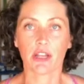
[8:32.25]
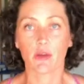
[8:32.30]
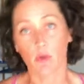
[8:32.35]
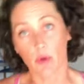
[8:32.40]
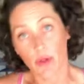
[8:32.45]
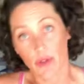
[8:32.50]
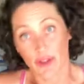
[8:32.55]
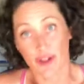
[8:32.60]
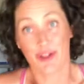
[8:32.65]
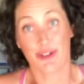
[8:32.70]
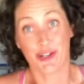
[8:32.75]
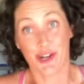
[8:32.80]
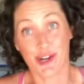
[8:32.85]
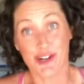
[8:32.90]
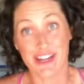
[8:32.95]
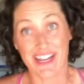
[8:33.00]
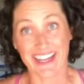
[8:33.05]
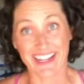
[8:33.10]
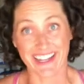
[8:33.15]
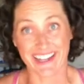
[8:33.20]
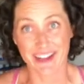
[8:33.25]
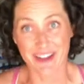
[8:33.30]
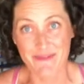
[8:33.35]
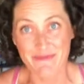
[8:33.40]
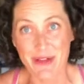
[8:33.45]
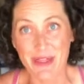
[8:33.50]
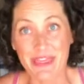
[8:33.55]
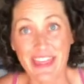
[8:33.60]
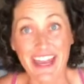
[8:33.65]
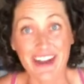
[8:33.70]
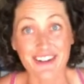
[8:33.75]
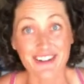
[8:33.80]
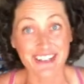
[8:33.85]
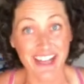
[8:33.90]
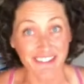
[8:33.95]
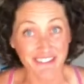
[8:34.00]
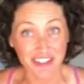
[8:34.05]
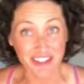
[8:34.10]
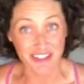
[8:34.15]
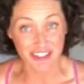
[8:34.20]
Well, they're turning, but they are
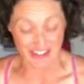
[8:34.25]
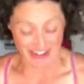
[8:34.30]
definitely